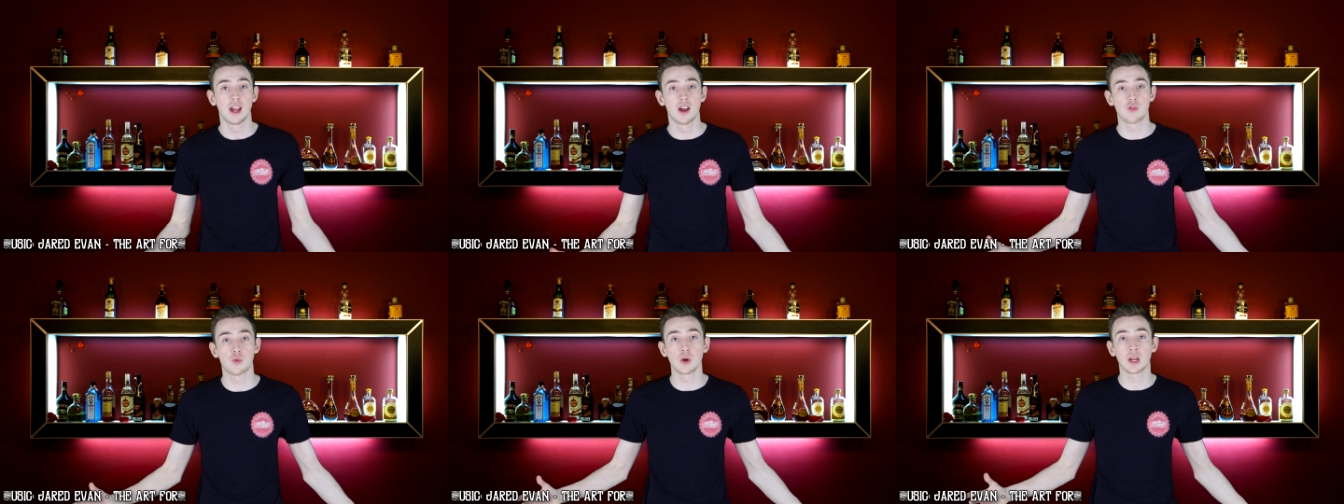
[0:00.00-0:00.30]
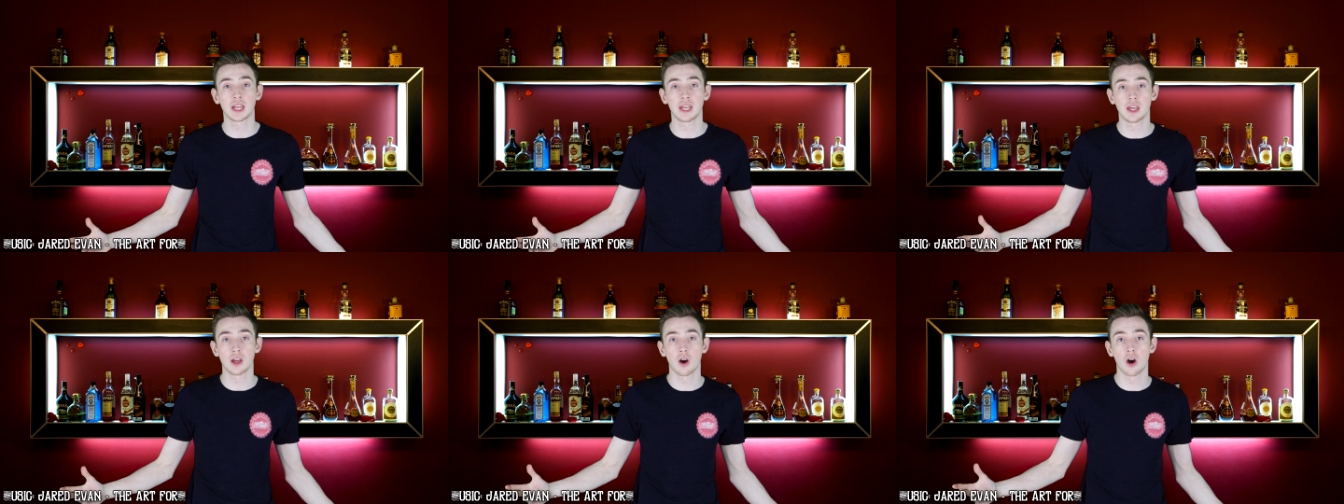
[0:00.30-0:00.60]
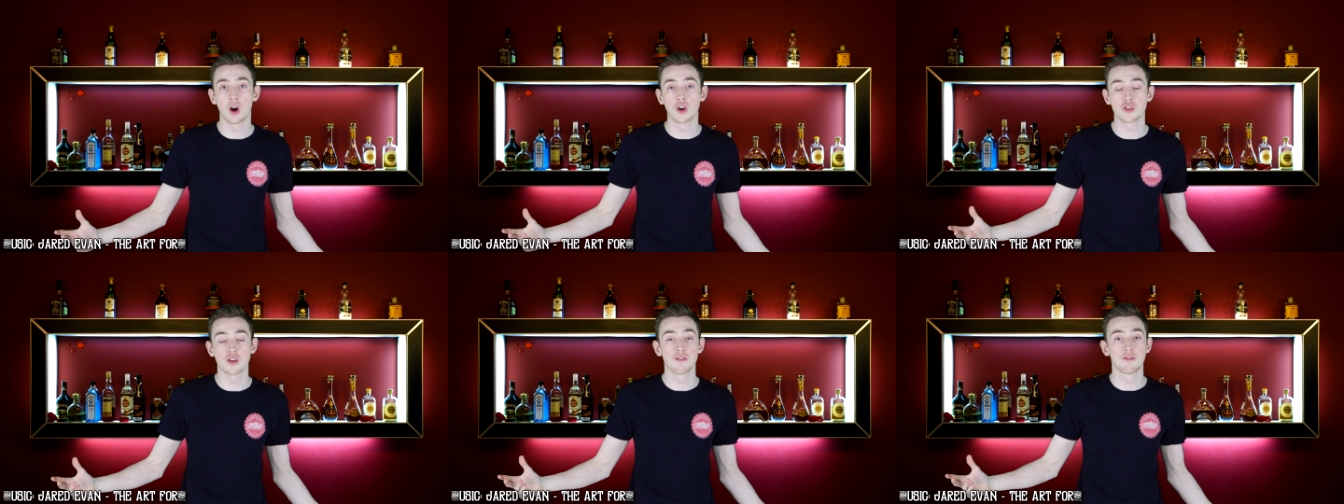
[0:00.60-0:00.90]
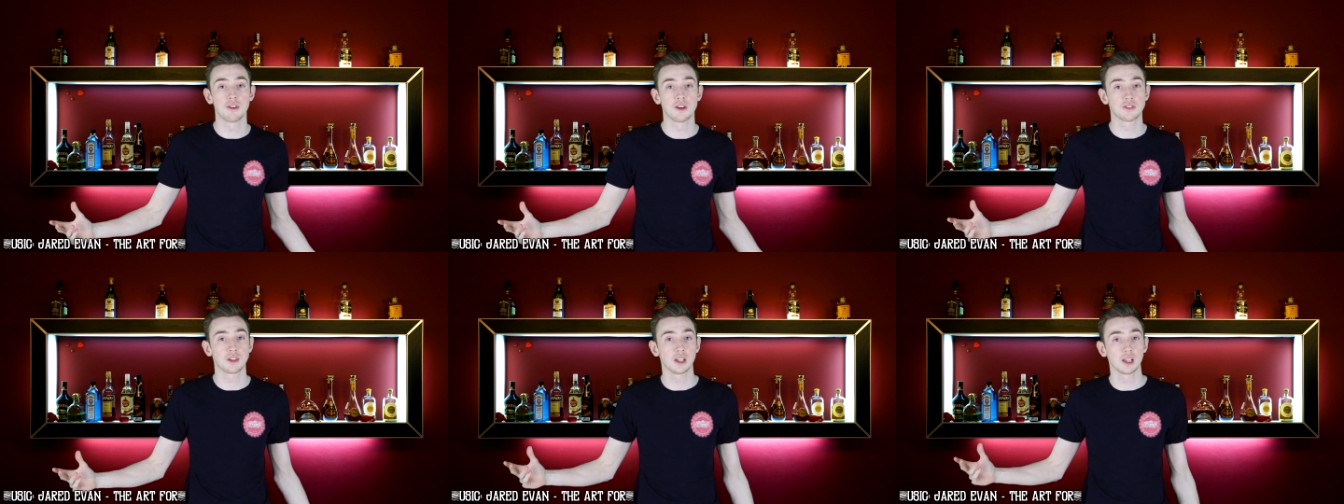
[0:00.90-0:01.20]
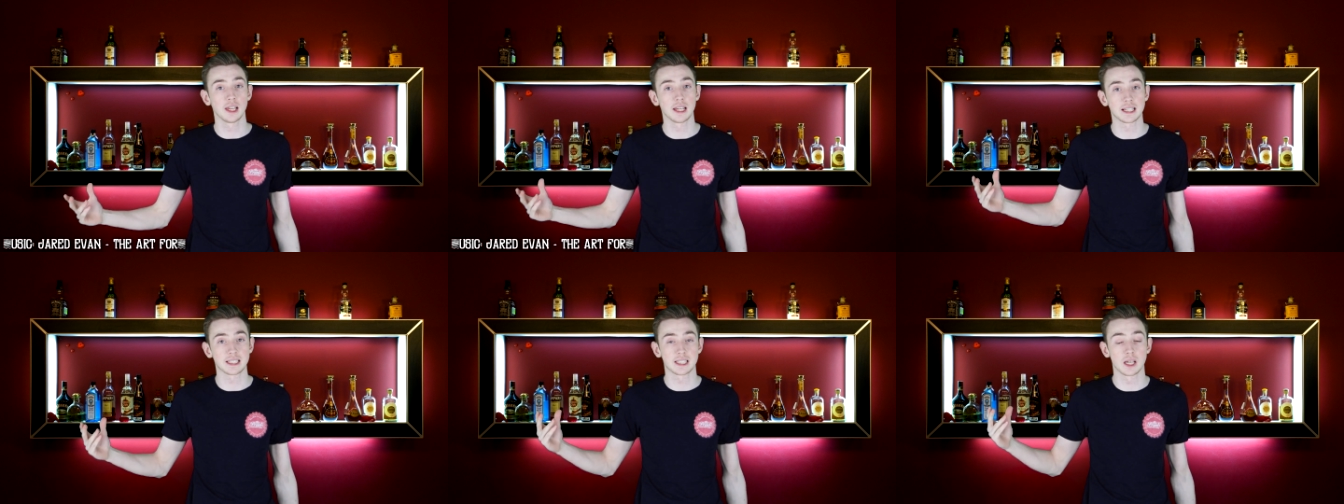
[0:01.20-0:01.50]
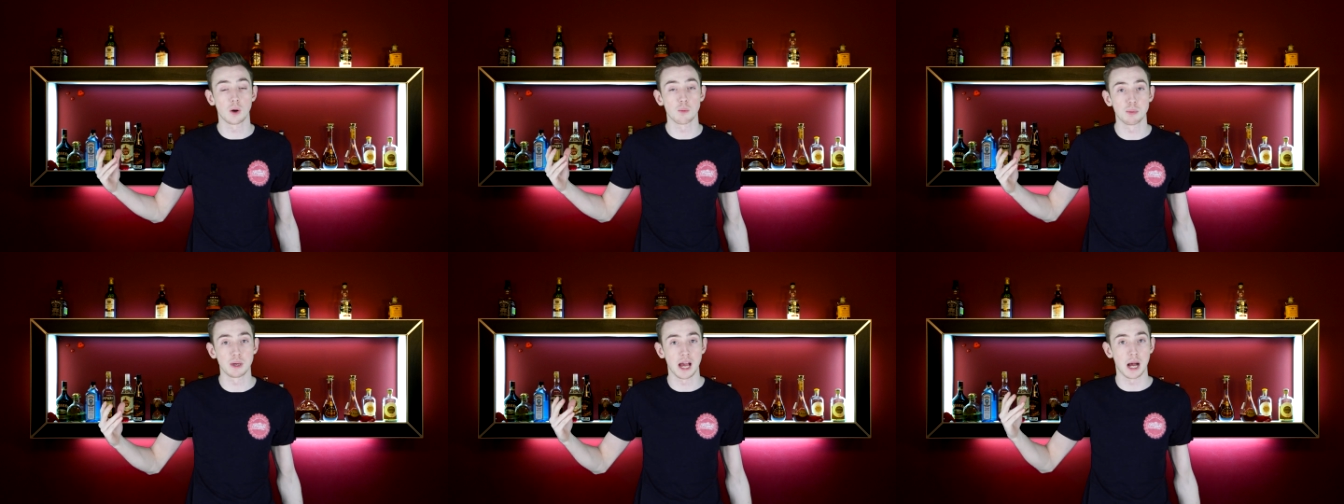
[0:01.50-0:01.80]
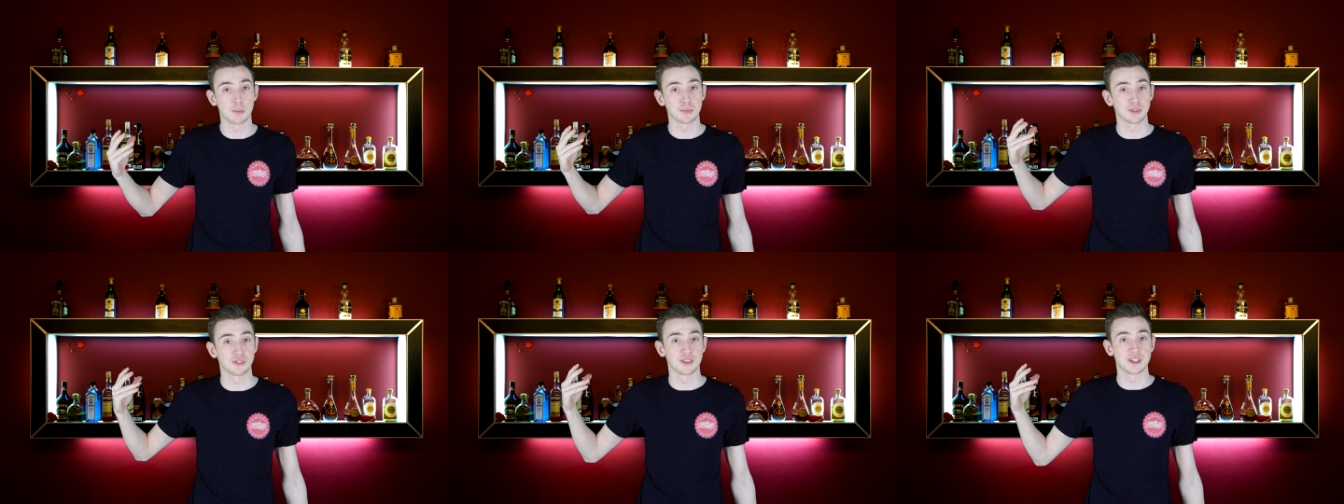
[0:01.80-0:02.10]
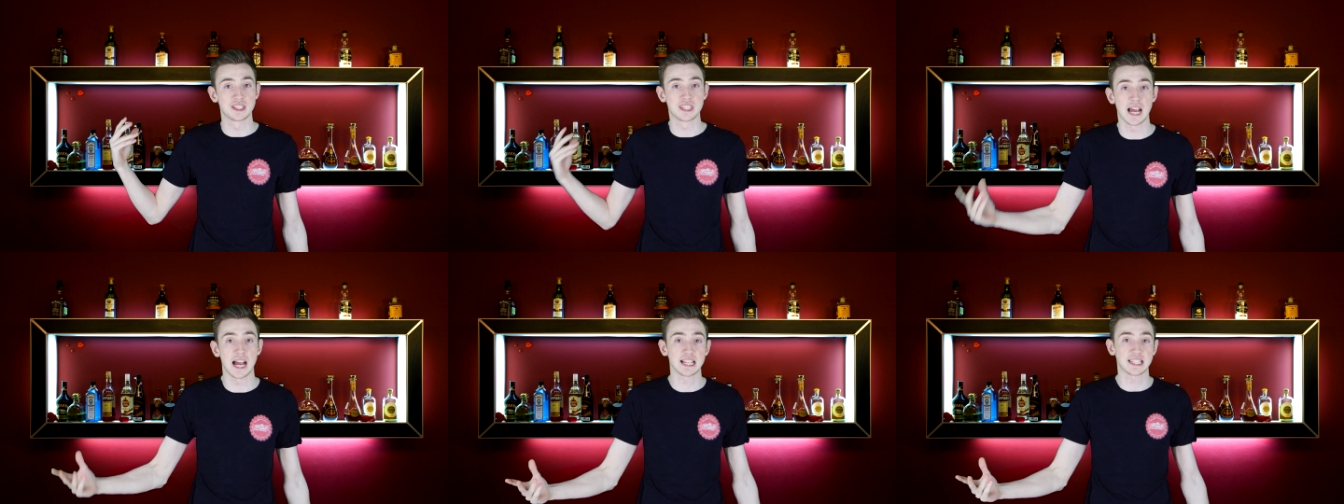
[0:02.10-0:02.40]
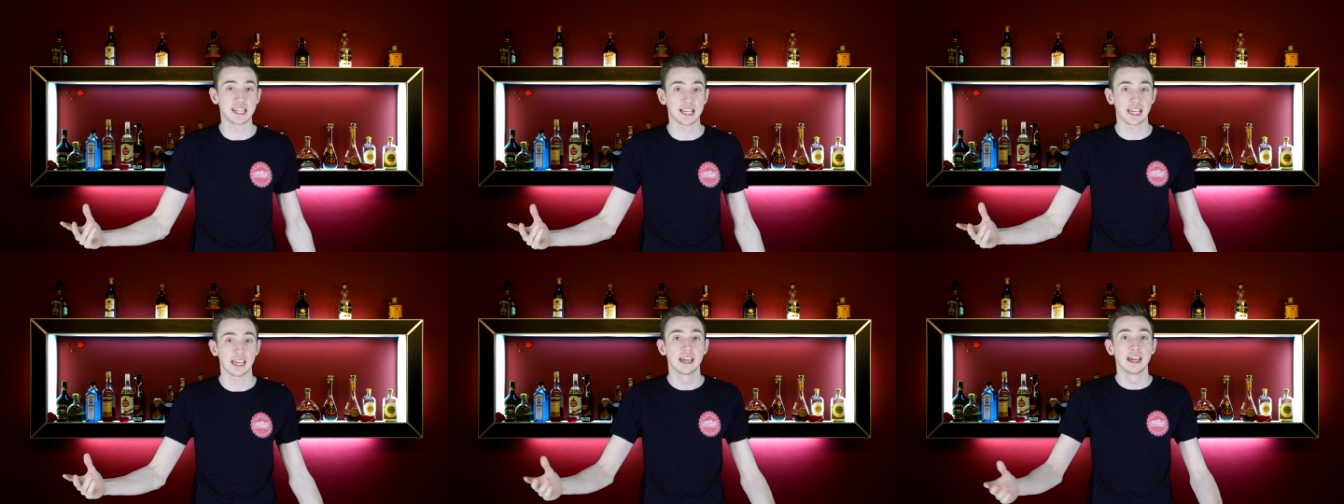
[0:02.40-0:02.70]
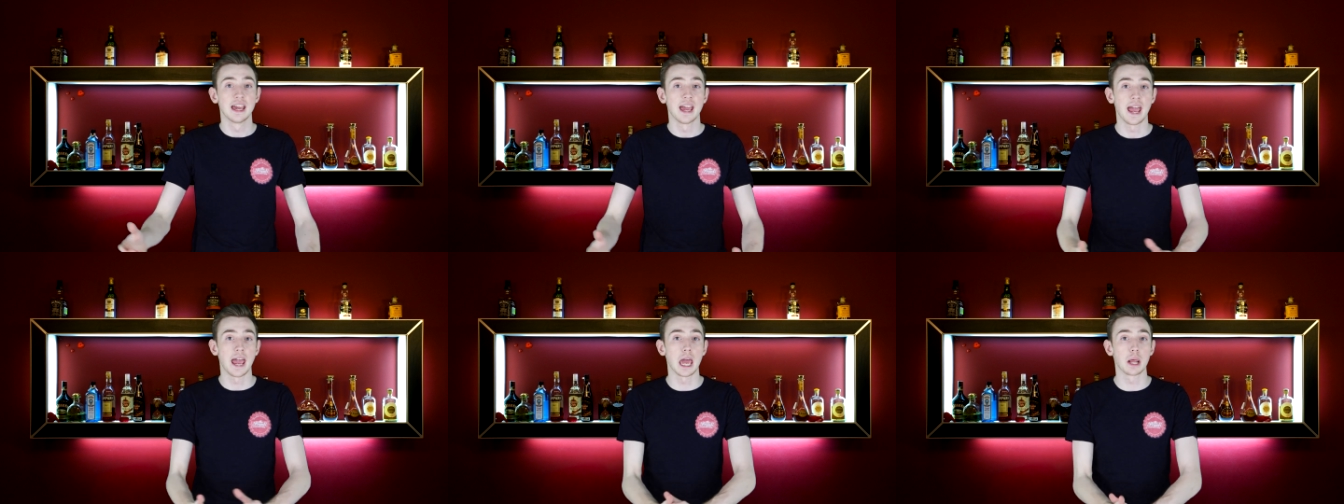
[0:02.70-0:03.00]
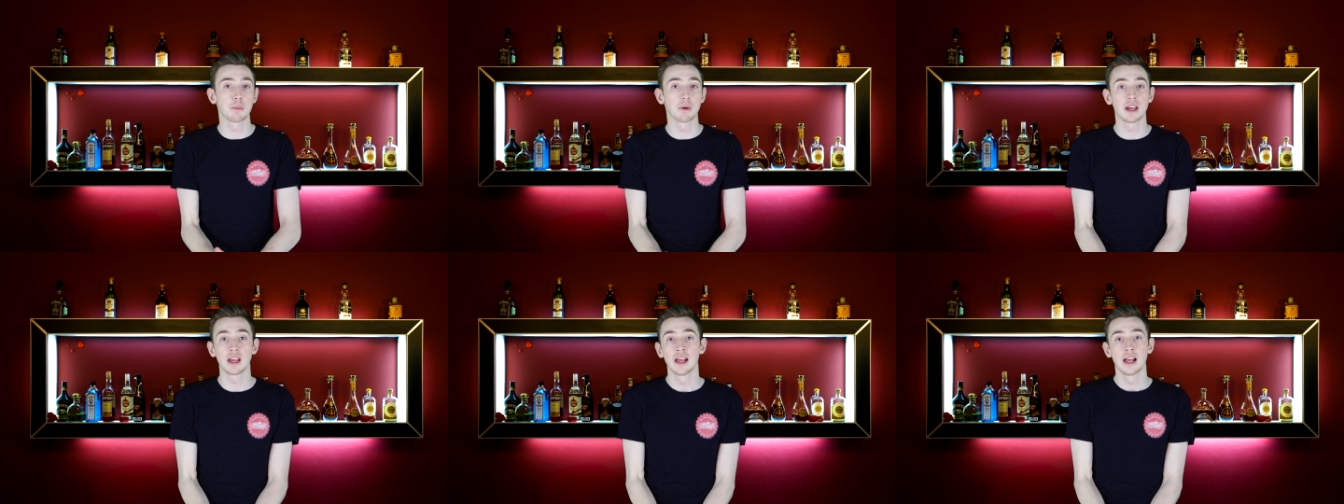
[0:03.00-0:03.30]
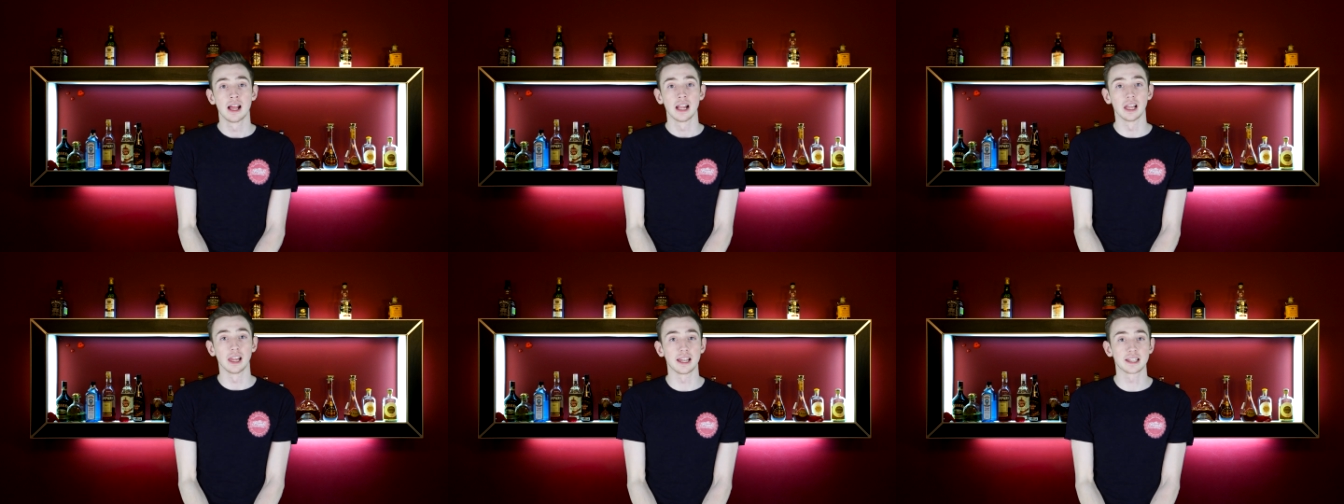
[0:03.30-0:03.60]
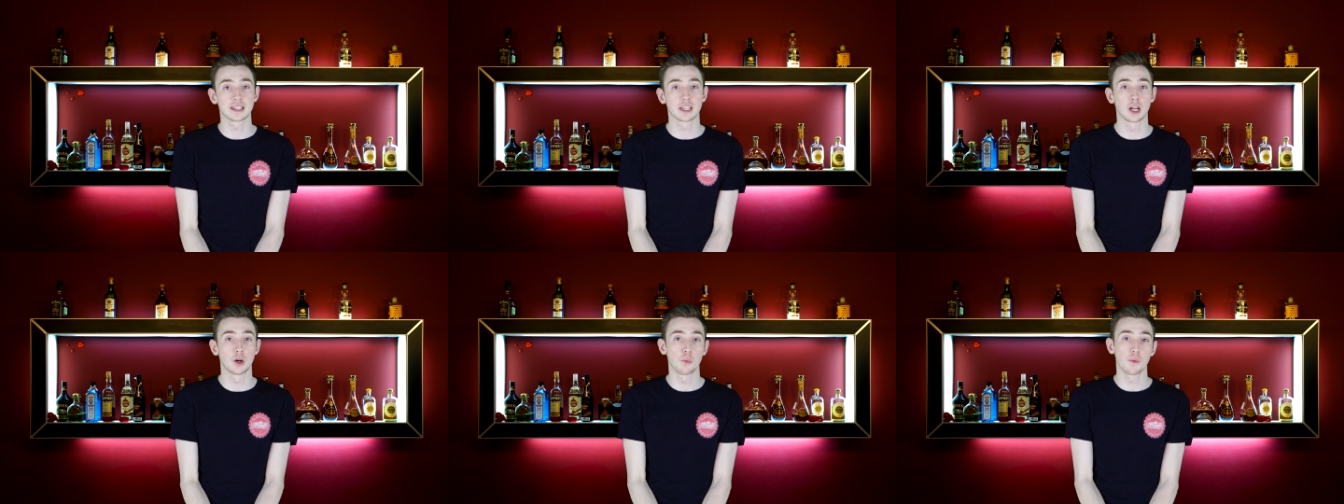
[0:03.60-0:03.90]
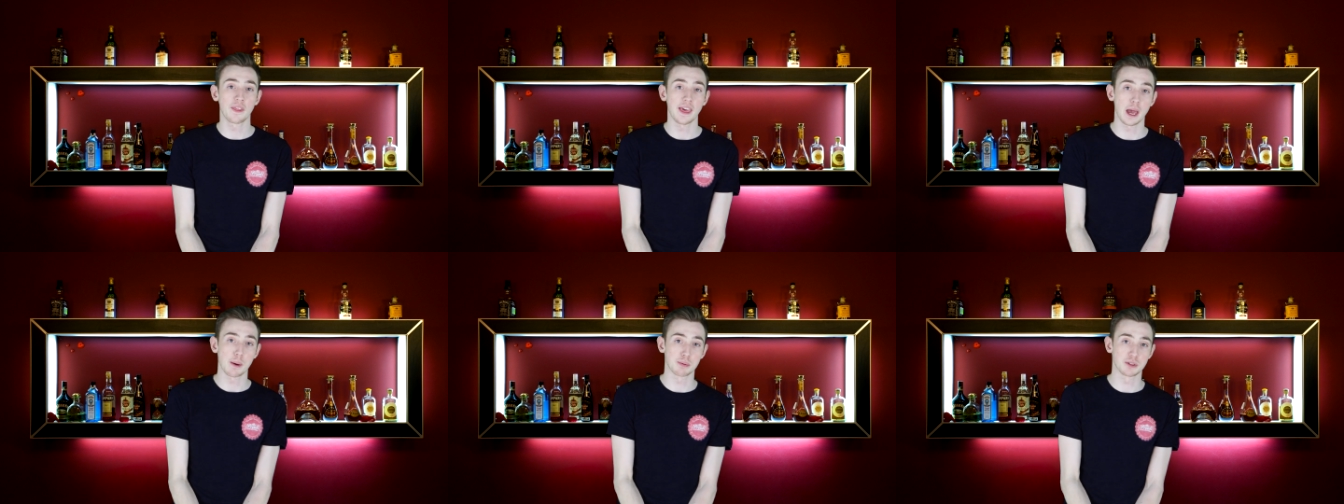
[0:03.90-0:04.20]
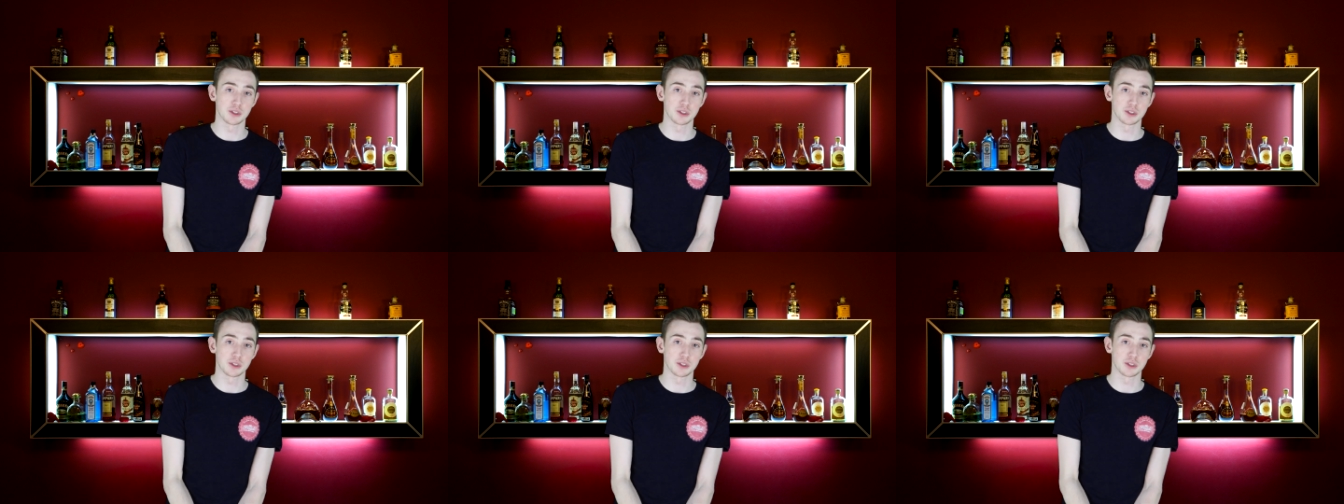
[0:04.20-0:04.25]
If we can hit 150 likes, that would be absolutely fantastic. Anyway, let's get on with the